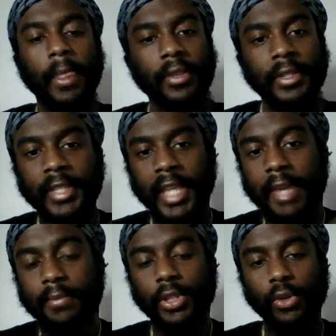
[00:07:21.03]
The
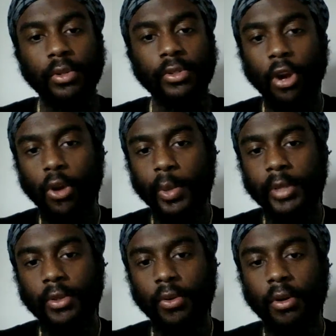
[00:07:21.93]
same tune is
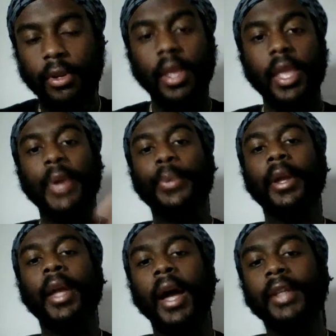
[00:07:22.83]
always on. And we're
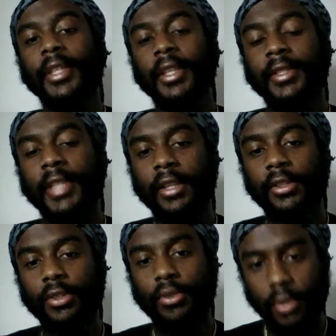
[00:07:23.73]
constantly telling
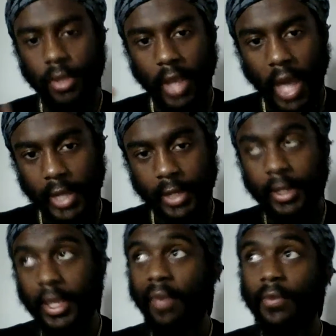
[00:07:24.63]
you at any
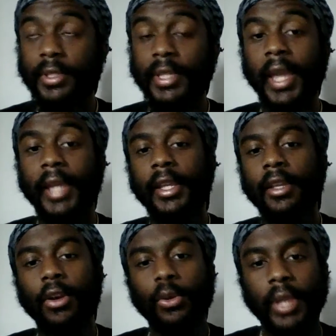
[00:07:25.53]
given second it can
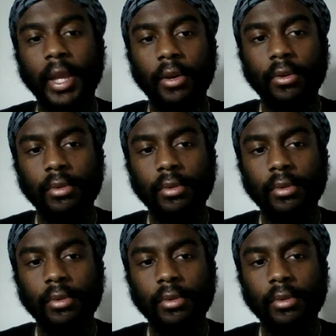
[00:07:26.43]
go down.